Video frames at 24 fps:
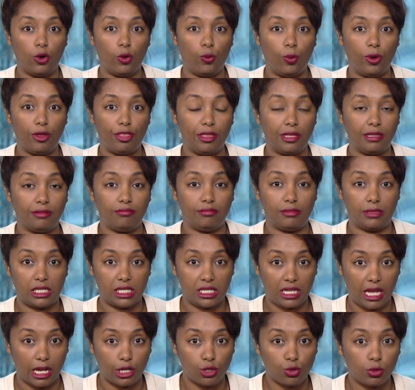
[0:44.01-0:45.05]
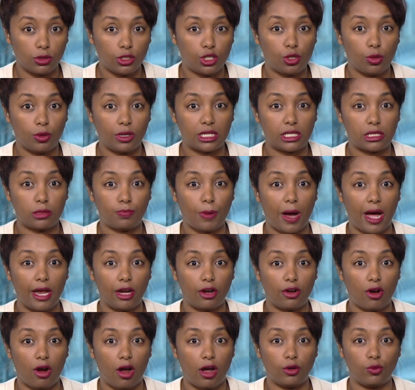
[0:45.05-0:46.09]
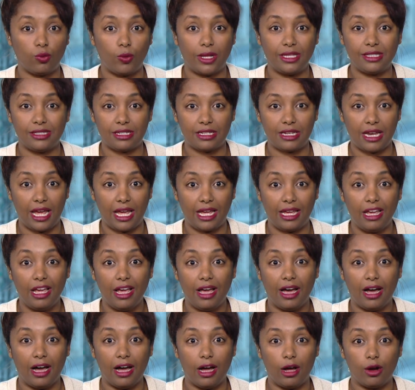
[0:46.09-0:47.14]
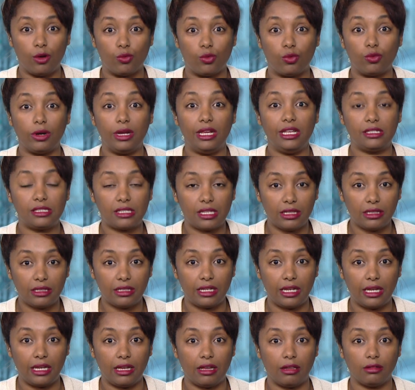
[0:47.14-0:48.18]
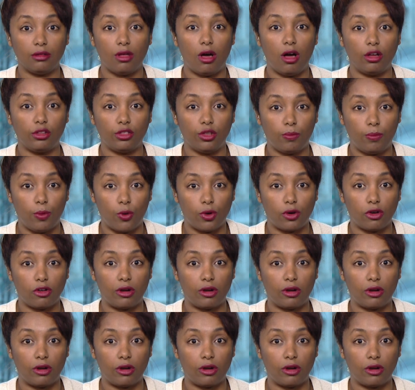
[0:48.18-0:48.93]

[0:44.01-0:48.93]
with it scheduled to expire on Wednesday, uh, recently along the border